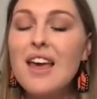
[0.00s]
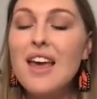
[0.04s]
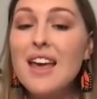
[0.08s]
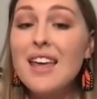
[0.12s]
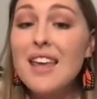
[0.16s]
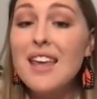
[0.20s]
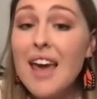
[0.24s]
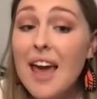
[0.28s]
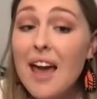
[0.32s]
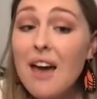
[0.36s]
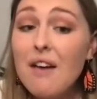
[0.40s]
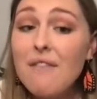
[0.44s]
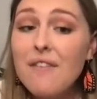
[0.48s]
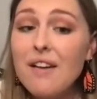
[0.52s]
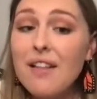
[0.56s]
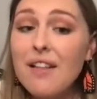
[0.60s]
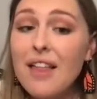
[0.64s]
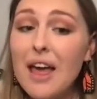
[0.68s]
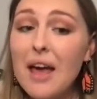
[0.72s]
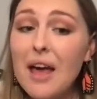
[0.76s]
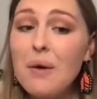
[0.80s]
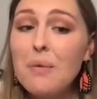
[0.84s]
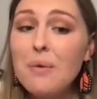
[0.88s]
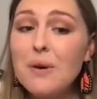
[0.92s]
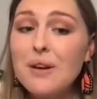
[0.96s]

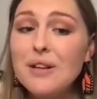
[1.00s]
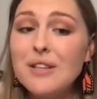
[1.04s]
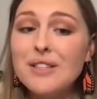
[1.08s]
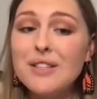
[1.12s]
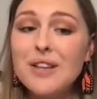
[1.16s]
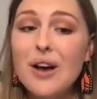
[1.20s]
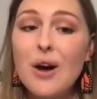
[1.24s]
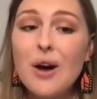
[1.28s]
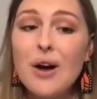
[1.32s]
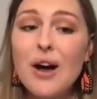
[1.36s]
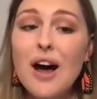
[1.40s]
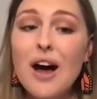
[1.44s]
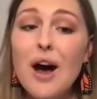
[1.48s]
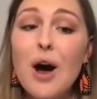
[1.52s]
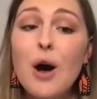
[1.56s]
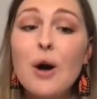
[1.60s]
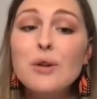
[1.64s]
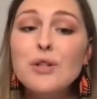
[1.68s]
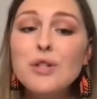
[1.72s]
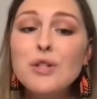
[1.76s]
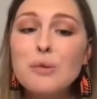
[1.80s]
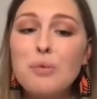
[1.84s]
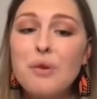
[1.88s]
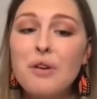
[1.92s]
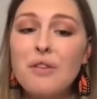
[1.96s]
KFL&A was
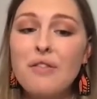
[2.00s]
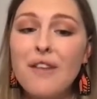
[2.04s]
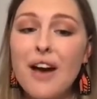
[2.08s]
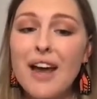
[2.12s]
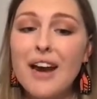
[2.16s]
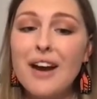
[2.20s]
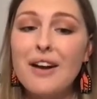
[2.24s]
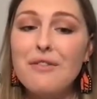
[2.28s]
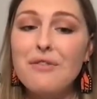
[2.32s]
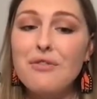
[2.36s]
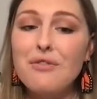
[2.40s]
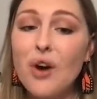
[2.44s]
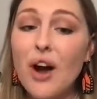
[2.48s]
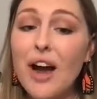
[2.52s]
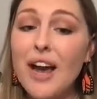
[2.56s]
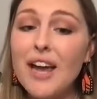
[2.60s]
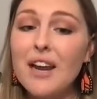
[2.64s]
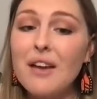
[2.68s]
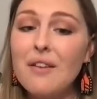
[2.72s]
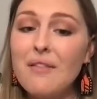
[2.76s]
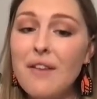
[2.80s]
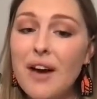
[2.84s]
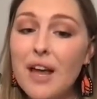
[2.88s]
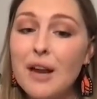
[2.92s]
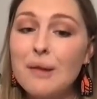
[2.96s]
also provided a
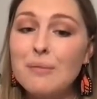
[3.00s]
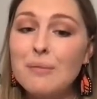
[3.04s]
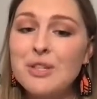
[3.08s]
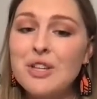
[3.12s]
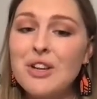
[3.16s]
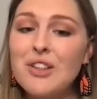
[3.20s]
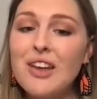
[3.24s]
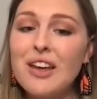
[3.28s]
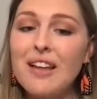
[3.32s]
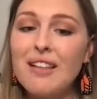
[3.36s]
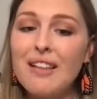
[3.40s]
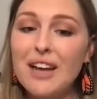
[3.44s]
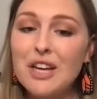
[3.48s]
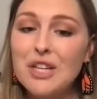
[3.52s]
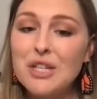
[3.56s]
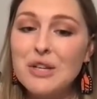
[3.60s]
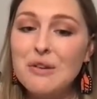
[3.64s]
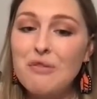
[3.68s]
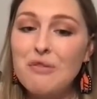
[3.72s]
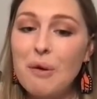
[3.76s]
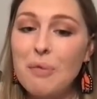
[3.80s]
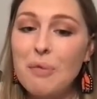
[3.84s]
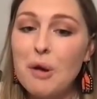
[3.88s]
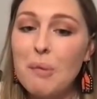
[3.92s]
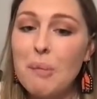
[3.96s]
variety of items to the collection
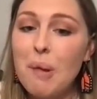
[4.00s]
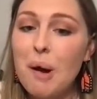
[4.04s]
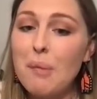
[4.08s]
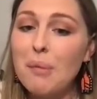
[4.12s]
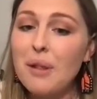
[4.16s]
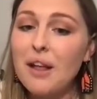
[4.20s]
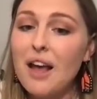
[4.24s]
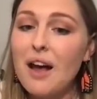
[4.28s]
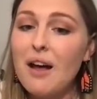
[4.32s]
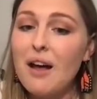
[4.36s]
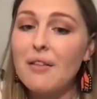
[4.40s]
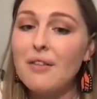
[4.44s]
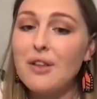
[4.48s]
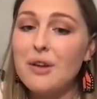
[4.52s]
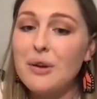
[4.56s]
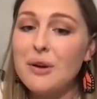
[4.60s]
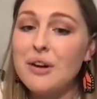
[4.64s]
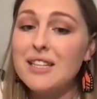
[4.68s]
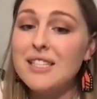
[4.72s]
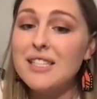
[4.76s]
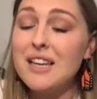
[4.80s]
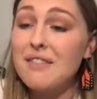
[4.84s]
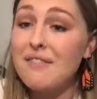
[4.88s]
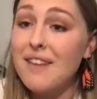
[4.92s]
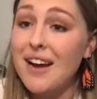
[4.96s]
from their public health
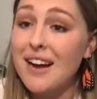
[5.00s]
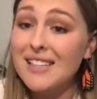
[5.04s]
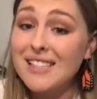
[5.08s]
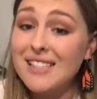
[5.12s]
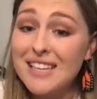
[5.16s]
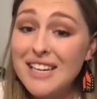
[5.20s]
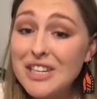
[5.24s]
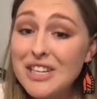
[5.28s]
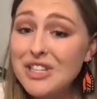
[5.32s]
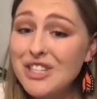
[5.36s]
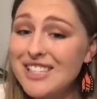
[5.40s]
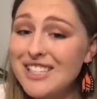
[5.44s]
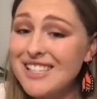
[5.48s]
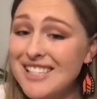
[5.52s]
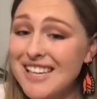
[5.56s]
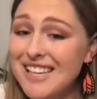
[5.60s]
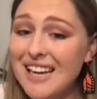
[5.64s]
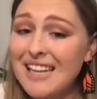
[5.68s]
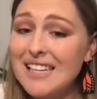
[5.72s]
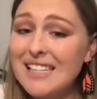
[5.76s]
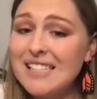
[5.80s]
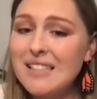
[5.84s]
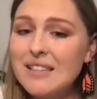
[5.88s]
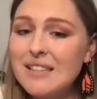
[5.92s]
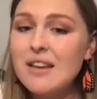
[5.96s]
units and vaccination
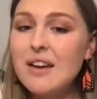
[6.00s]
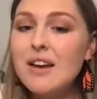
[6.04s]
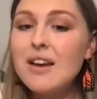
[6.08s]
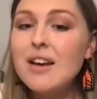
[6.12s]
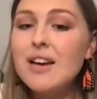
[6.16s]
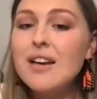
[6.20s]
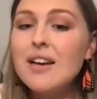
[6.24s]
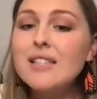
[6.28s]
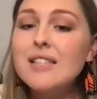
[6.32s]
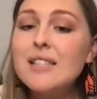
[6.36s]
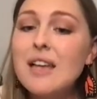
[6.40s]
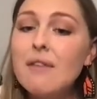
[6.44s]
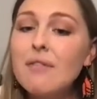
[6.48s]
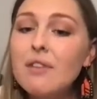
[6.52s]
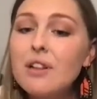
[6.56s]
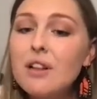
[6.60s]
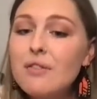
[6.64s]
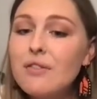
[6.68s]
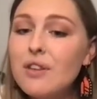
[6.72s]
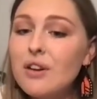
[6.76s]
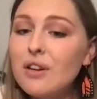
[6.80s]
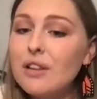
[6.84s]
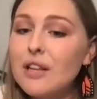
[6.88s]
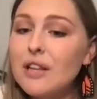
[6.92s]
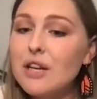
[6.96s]
sites. Several of
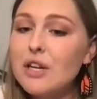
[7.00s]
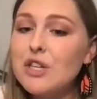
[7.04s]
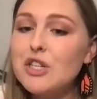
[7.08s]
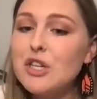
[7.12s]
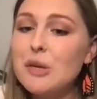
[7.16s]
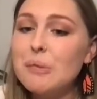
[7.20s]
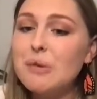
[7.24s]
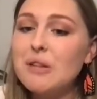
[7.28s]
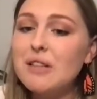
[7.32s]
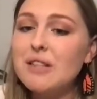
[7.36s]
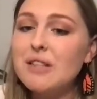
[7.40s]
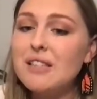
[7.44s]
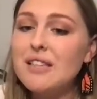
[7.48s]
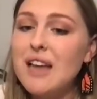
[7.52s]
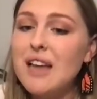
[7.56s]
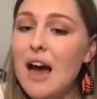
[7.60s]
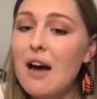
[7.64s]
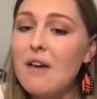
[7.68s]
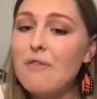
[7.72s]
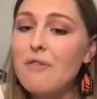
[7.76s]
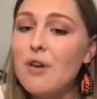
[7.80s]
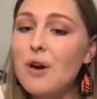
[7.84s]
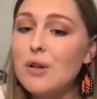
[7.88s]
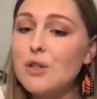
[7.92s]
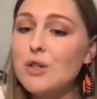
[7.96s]
their leadership and
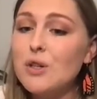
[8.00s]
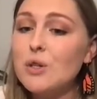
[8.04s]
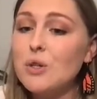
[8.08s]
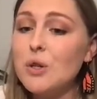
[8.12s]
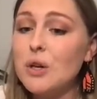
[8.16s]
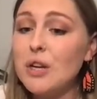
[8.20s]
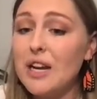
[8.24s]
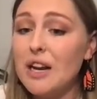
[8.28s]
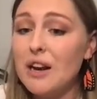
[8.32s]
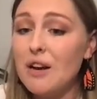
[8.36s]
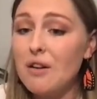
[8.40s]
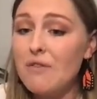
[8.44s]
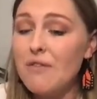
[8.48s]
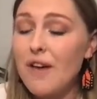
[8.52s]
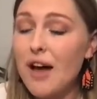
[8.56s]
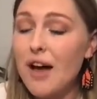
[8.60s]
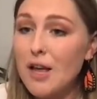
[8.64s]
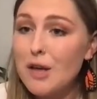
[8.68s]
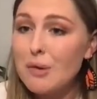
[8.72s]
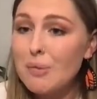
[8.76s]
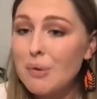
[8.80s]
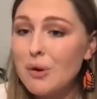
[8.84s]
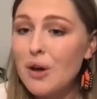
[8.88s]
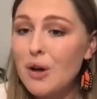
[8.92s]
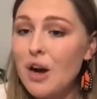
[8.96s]
staff also donated
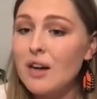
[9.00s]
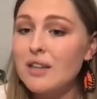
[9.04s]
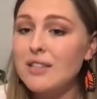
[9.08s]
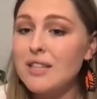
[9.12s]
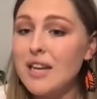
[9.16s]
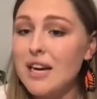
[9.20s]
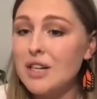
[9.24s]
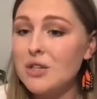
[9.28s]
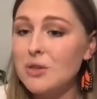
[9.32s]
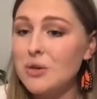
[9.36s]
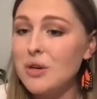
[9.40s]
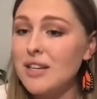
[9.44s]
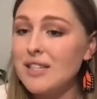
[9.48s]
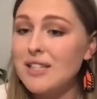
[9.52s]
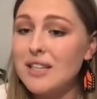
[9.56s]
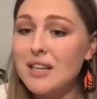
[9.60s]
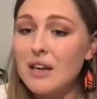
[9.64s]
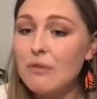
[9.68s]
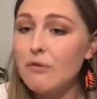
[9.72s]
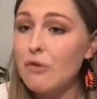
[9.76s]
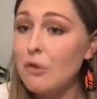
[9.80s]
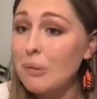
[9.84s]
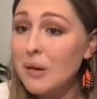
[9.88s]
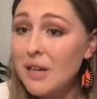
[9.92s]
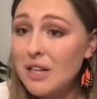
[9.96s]
valuable contact tracing
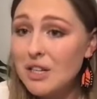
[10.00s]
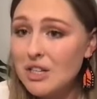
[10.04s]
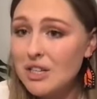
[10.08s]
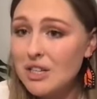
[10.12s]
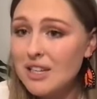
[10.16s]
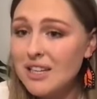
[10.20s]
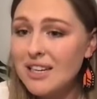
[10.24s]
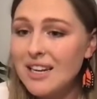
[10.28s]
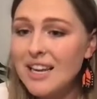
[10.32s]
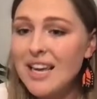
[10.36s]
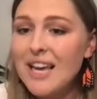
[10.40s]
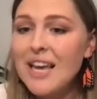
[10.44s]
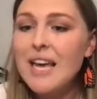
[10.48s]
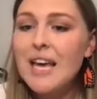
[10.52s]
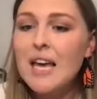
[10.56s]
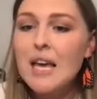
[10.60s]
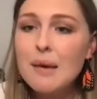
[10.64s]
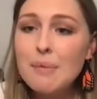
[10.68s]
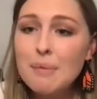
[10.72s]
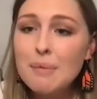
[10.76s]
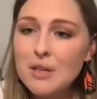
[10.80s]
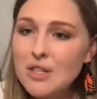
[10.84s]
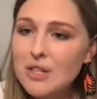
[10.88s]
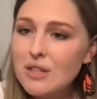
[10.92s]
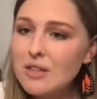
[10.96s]
information,
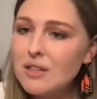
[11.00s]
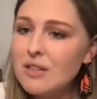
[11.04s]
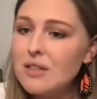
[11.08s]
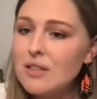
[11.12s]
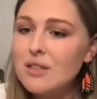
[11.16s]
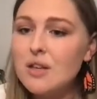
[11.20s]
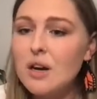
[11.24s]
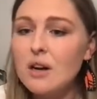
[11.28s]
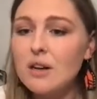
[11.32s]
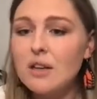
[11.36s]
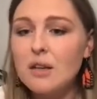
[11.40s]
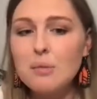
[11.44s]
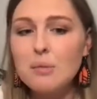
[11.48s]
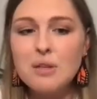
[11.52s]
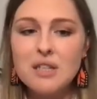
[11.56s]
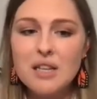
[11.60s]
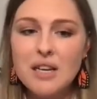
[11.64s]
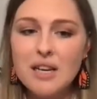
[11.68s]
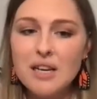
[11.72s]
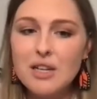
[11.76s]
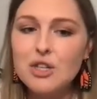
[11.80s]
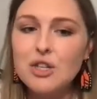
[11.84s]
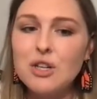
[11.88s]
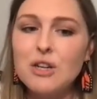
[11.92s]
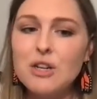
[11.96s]
images,
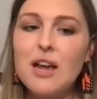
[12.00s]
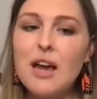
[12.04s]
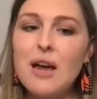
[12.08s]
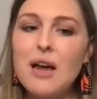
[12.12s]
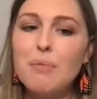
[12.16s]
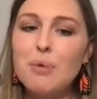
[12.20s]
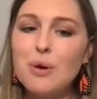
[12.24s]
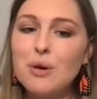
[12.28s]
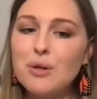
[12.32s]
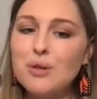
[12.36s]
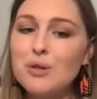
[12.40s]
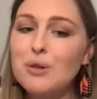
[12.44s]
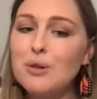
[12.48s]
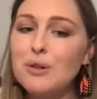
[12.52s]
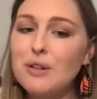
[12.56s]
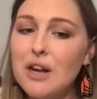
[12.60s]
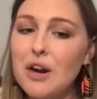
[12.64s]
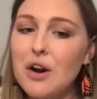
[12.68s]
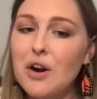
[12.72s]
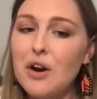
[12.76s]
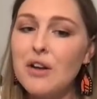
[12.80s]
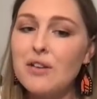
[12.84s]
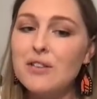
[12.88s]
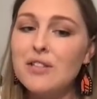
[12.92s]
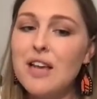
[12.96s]
documentation, and personal
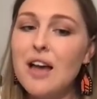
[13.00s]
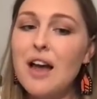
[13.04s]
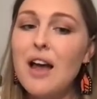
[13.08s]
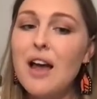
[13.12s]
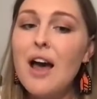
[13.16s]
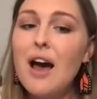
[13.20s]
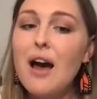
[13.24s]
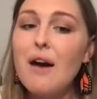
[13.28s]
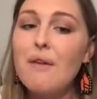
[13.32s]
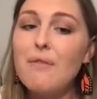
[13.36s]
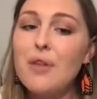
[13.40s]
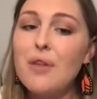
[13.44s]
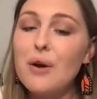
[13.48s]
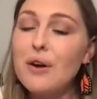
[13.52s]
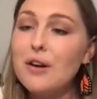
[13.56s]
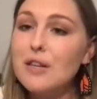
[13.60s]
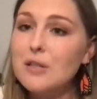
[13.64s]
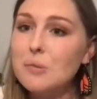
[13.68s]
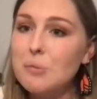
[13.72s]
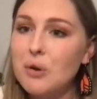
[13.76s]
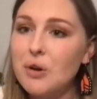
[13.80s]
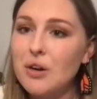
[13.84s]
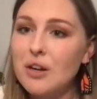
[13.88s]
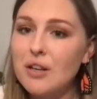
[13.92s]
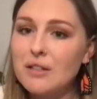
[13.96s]
narratives of their
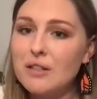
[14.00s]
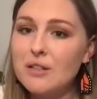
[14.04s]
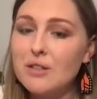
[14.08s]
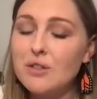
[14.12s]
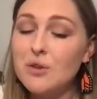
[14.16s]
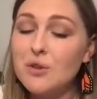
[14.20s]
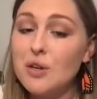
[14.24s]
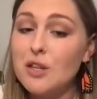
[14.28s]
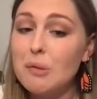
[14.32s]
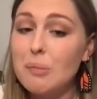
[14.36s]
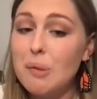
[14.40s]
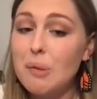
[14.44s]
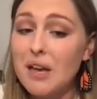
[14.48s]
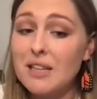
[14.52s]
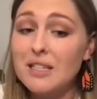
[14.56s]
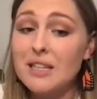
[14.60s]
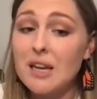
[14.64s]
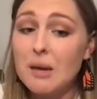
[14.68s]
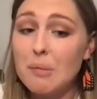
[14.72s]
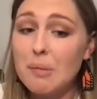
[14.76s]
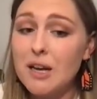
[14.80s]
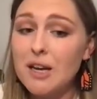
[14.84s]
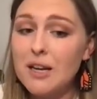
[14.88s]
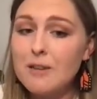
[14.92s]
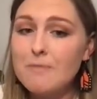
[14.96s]
experiences during the
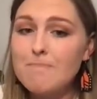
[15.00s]
pandemic.